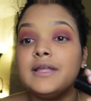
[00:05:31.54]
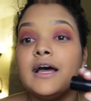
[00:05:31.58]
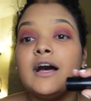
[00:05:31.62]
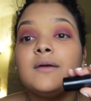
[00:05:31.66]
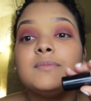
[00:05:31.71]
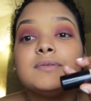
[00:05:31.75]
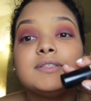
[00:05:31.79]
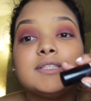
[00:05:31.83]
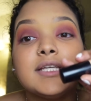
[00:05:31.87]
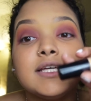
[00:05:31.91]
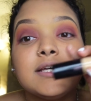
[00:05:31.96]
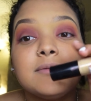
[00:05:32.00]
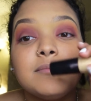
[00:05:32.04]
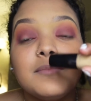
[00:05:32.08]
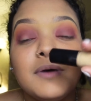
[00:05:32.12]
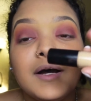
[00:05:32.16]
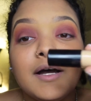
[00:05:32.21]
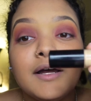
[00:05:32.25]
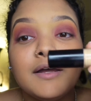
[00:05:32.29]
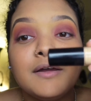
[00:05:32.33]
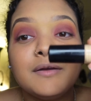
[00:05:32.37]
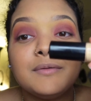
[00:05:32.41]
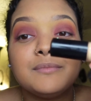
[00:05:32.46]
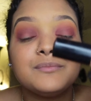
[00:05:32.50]
I'm gonna take
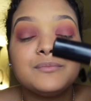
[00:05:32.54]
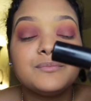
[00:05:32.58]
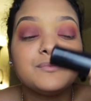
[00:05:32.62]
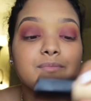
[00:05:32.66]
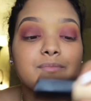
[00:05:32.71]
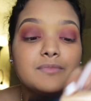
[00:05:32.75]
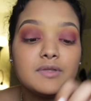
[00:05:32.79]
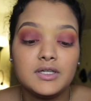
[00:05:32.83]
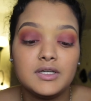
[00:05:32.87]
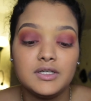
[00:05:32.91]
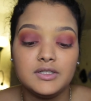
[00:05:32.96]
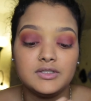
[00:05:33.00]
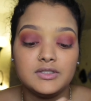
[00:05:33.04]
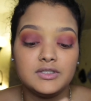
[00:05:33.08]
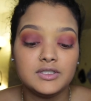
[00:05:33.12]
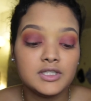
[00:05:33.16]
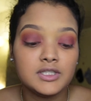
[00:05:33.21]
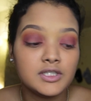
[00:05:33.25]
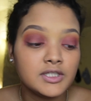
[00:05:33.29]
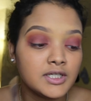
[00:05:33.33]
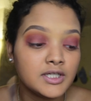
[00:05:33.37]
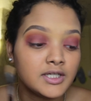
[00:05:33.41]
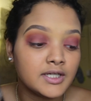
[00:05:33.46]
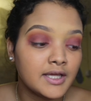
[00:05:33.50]
my
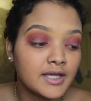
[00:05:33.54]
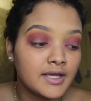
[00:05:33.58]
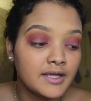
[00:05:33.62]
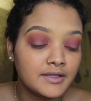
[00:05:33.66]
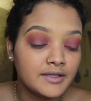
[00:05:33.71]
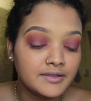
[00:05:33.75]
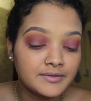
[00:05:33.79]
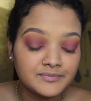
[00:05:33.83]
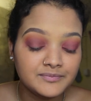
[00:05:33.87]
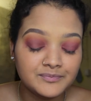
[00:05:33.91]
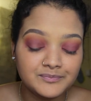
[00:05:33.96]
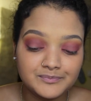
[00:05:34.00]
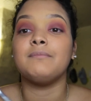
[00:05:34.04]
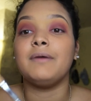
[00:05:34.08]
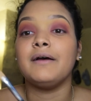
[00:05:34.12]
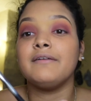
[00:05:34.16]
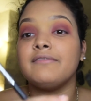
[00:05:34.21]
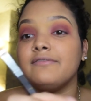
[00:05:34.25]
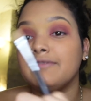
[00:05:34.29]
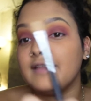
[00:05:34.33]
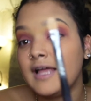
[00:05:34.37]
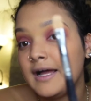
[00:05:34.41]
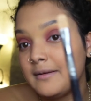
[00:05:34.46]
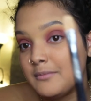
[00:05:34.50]
concealer again, my
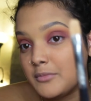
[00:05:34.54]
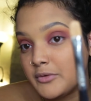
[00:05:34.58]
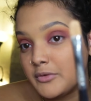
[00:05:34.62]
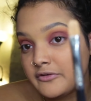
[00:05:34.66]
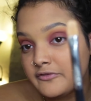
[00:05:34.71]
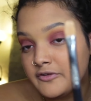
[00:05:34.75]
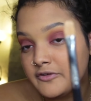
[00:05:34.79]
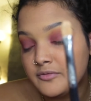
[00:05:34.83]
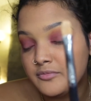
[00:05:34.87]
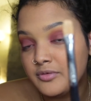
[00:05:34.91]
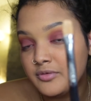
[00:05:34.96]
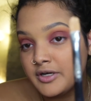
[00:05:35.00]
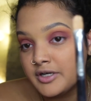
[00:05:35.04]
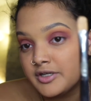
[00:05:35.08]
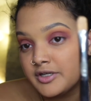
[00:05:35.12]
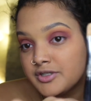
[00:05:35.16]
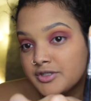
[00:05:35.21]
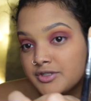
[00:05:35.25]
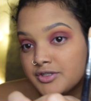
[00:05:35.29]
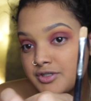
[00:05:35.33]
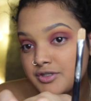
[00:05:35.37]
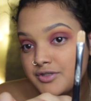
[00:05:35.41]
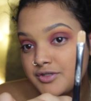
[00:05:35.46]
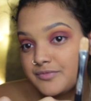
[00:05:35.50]
flat Morphe
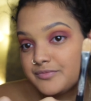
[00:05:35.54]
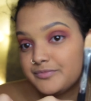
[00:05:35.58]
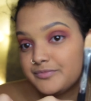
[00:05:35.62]
brush,